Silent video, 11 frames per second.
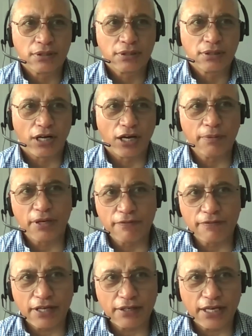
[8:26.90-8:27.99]
I believe
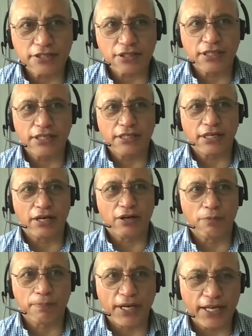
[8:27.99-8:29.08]
that actually our
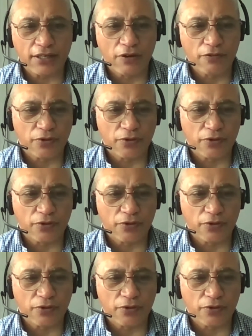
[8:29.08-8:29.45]
plan over